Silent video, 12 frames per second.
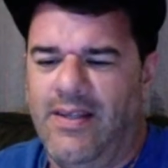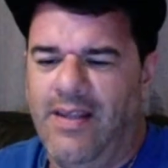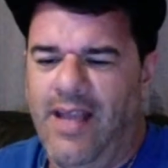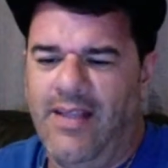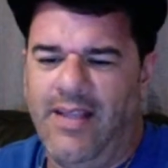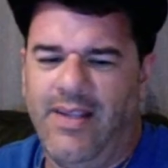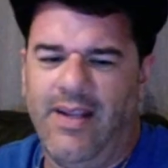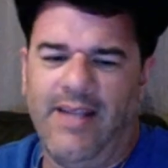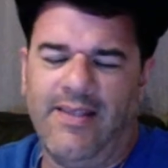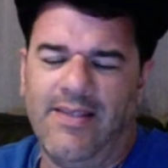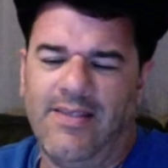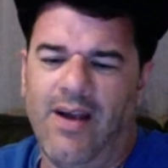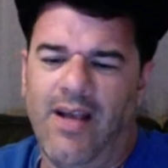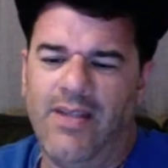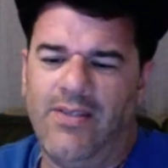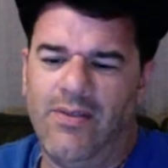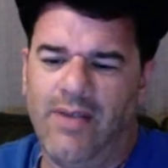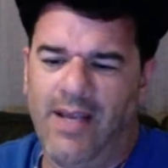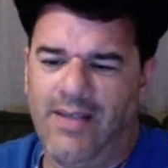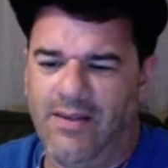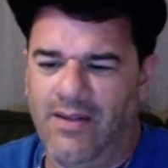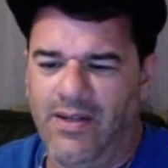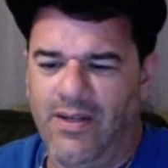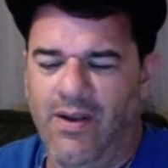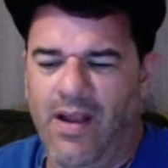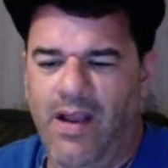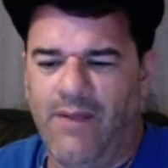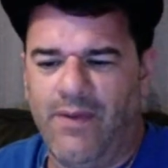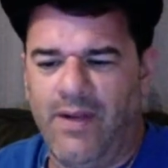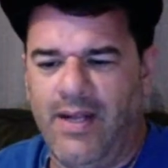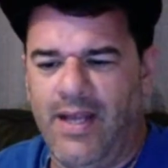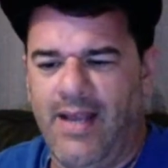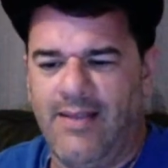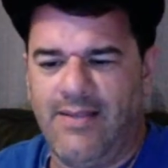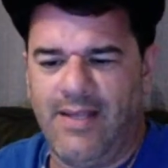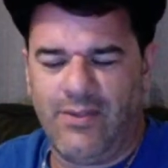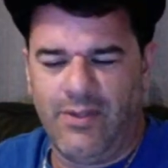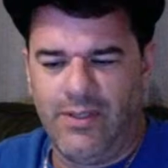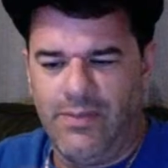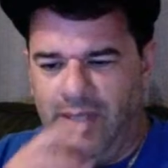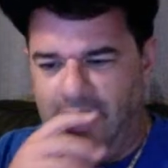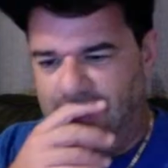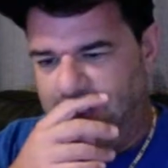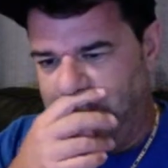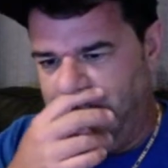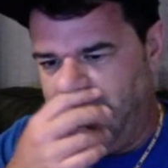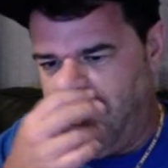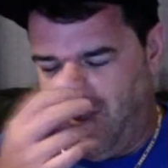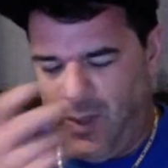And then you're like, this guy's too nice. I'm gonna go after an ass that treats me like shit.